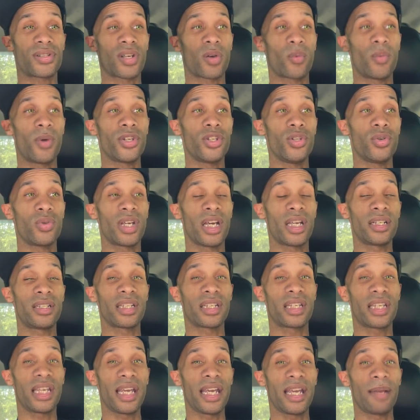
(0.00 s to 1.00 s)
So when you get
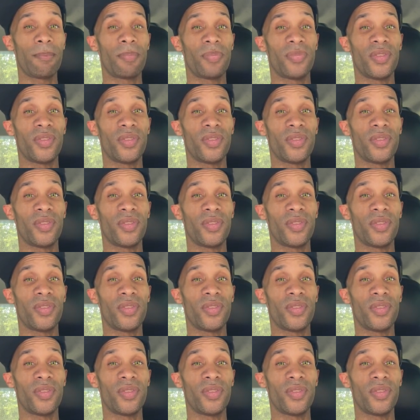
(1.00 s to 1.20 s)
the kit,